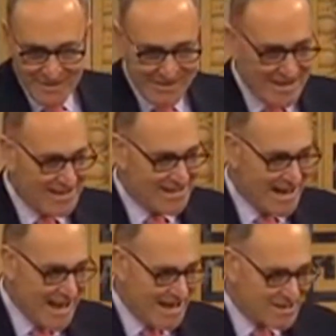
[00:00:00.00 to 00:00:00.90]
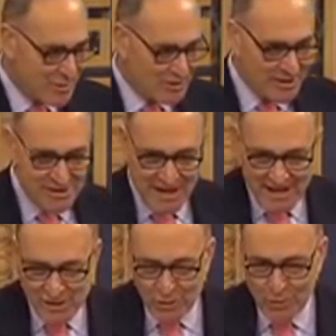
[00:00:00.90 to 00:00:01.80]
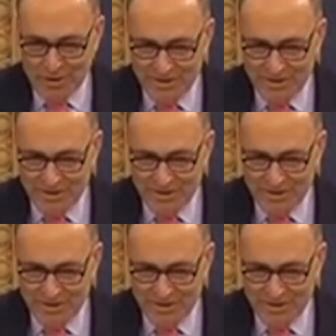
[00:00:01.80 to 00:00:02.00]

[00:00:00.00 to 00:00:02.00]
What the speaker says: They didn't ask what the danger was